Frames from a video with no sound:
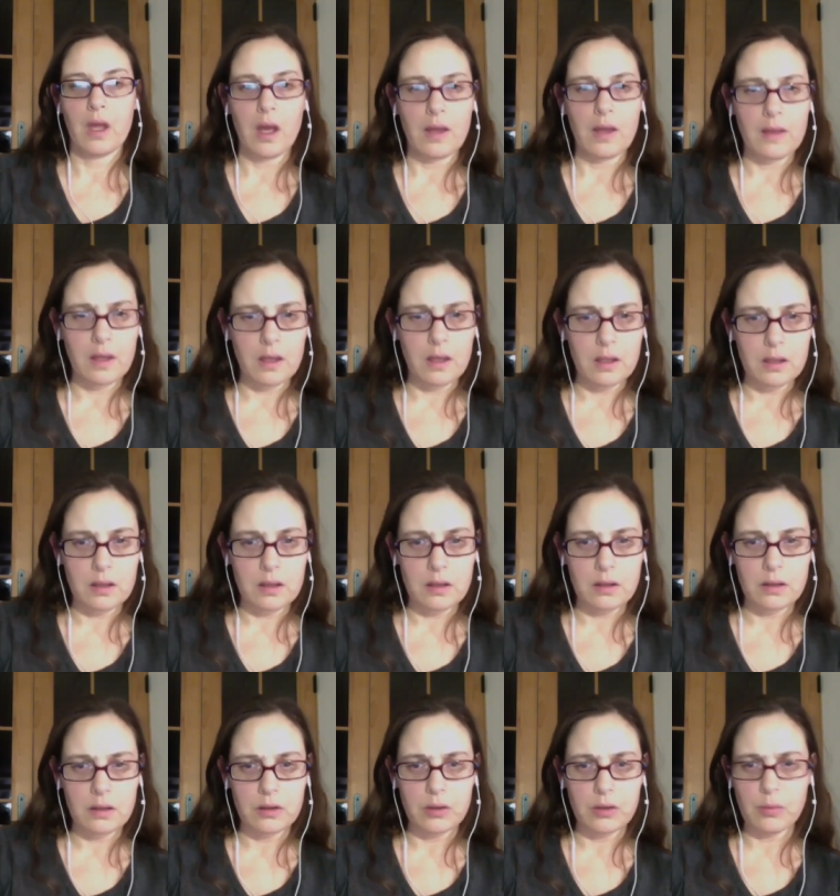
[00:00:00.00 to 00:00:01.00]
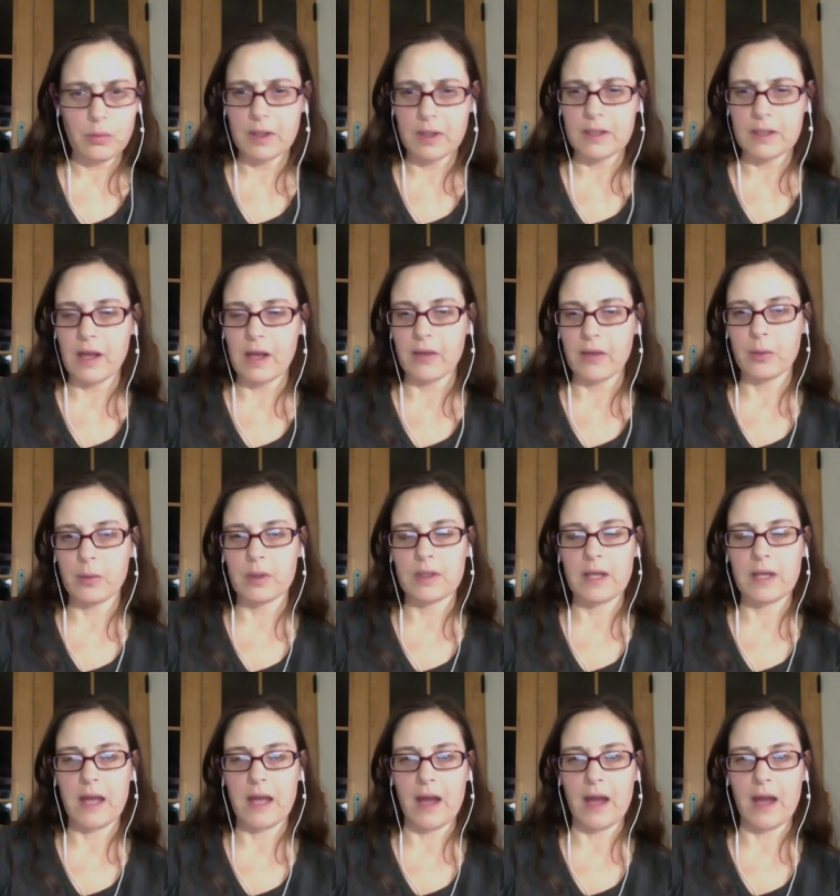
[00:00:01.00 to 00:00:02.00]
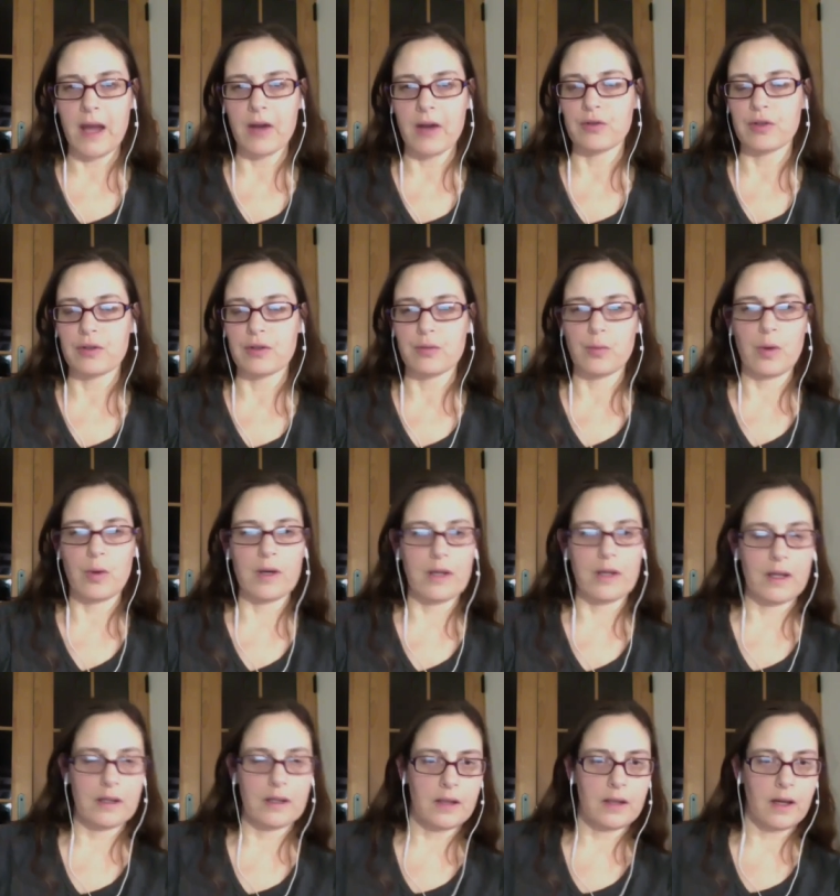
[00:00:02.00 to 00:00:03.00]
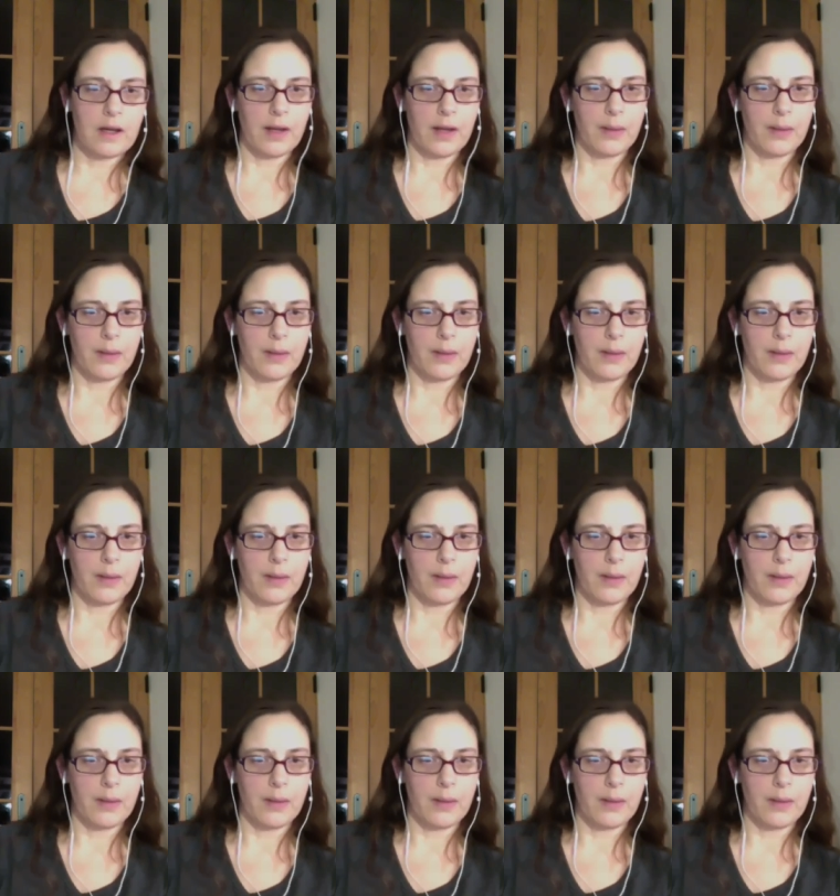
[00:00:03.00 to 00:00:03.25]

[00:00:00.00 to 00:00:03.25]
And then, do you want another one, Kat, or just one at a time?